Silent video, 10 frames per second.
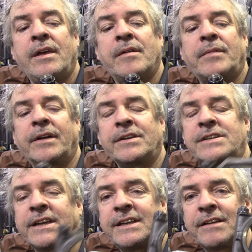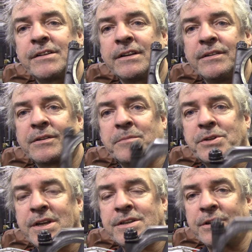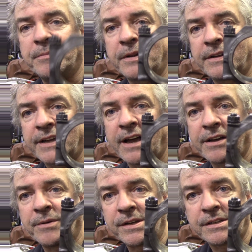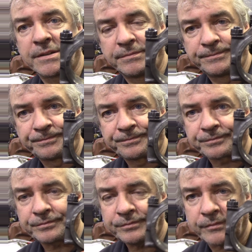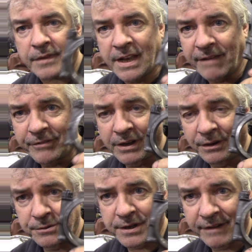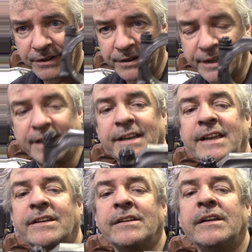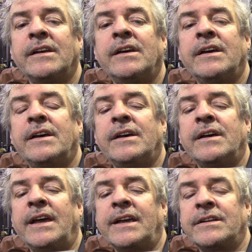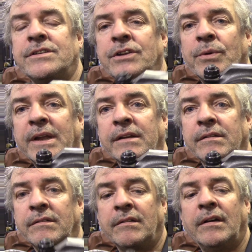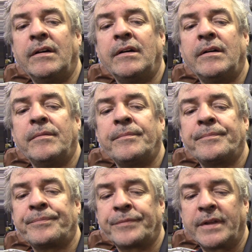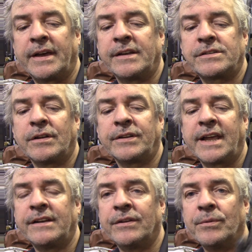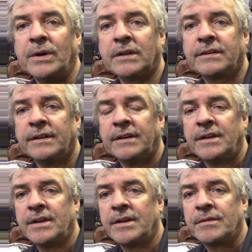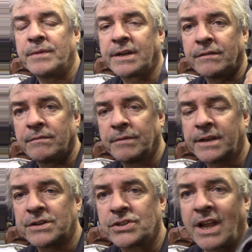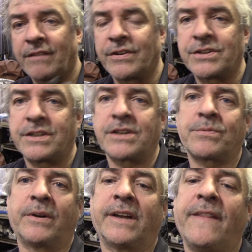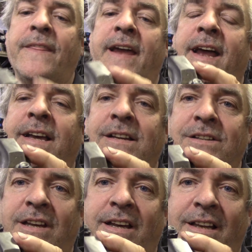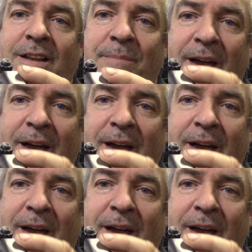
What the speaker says: But I'm going to take it down to the local machine shop, CarQuest, and have Claude to have a look at it, and he can do it. Yeah, it's not the end of the world. We can salvage this one, and then I can take a little bit.